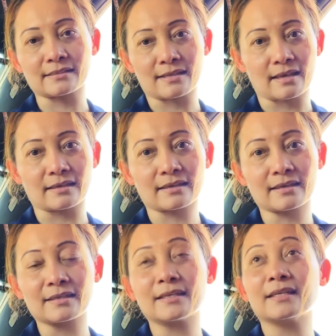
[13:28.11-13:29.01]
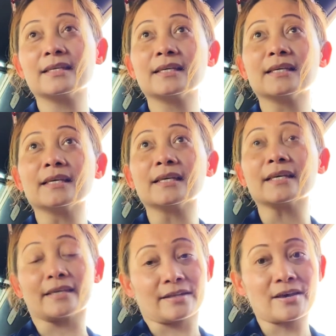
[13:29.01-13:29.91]
take.
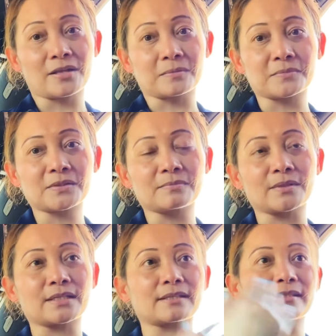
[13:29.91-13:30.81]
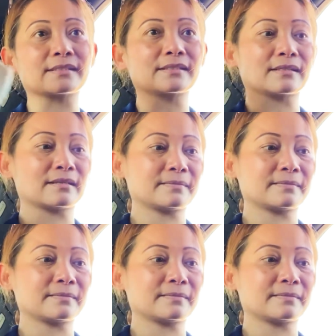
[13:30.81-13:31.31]
It helps because